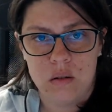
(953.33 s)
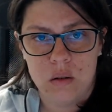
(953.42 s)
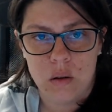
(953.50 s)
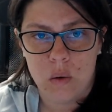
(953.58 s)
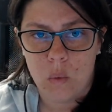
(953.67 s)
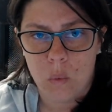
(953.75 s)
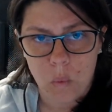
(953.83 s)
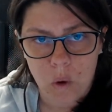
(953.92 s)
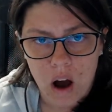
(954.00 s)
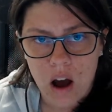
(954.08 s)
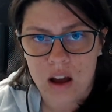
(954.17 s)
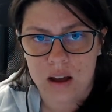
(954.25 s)

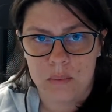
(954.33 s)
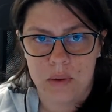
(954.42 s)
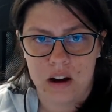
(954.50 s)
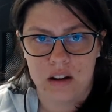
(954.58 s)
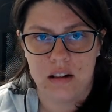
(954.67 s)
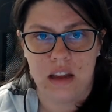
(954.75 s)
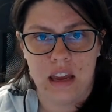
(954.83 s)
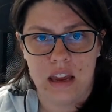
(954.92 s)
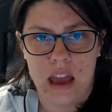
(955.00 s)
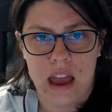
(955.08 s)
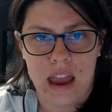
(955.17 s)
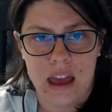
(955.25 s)
walk barely.
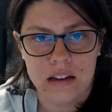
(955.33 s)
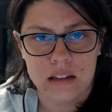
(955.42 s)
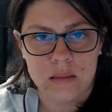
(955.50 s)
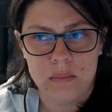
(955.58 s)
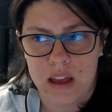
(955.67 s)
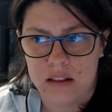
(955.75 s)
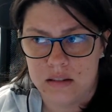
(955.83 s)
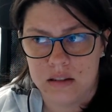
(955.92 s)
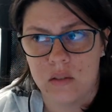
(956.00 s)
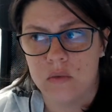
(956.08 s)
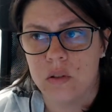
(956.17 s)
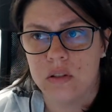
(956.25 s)
I had to spend
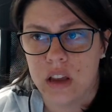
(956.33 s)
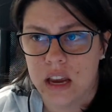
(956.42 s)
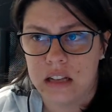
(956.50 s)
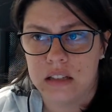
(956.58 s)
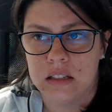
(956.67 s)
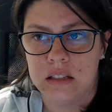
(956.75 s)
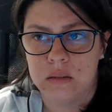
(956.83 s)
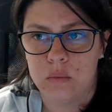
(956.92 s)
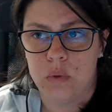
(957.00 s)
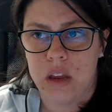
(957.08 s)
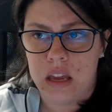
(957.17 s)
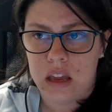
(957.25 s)
several nights
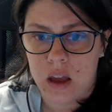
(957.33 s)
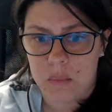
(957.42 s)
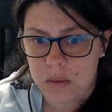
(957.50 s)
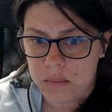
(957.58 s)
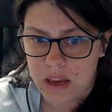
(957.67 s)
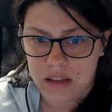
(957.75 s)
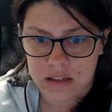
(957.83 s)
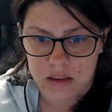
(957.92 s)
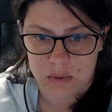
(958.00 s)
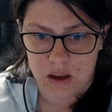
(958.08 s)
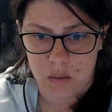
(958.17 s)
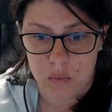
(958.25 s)
waking up in pain,
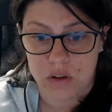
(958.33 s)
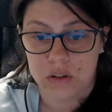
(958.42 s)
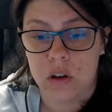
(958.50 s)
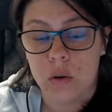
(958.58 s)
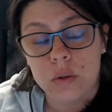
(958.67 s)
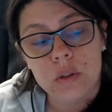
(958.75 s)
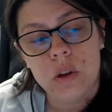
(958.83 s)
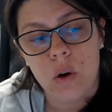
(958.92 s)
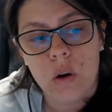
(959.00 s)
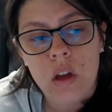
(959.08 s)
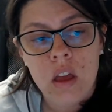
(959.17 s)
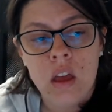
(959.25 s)
sleeping upwards. Oh, and
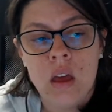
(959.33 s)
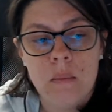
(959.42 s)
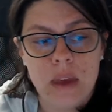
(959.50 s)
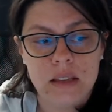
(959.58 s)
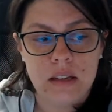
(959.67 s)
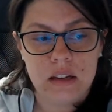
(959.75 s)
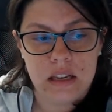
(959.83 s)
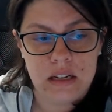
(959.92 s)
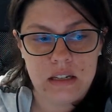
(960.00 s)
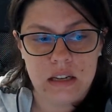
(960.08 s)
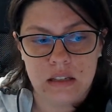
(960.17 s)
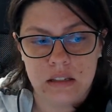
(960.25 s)
so basically to
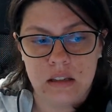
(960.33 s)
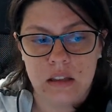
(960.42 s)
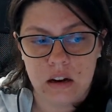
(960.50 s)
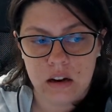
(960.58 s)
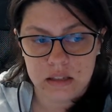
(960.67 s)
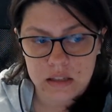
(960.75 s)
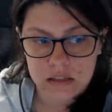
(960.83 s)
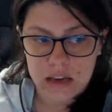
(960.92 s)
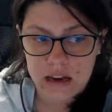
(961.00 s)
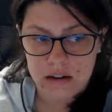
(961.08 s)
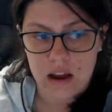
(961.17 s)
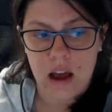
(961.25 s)
test the theory, since I
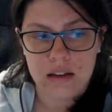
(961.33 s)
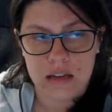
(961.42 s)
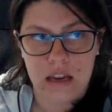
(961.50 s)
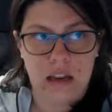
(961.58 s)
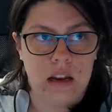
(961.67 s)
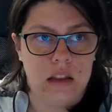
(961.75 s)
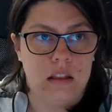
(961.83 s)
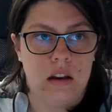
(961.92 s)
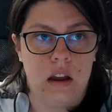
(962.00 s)
had not taken it the night